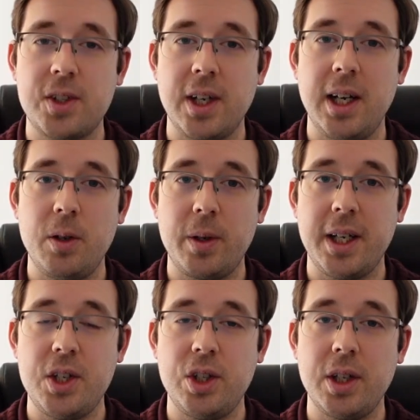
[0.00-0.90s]
sky
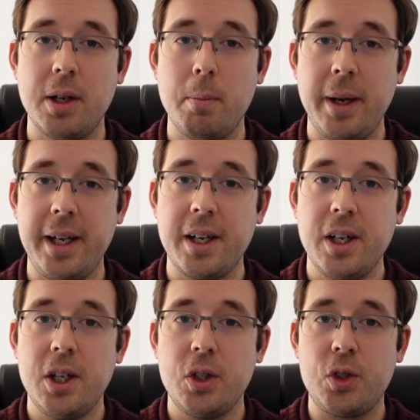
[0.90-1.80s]
location can make
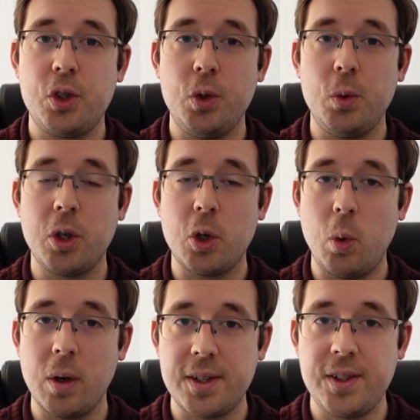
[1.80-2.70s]
to the
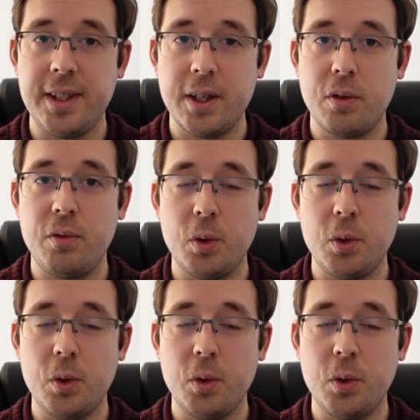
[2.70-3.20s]
quality of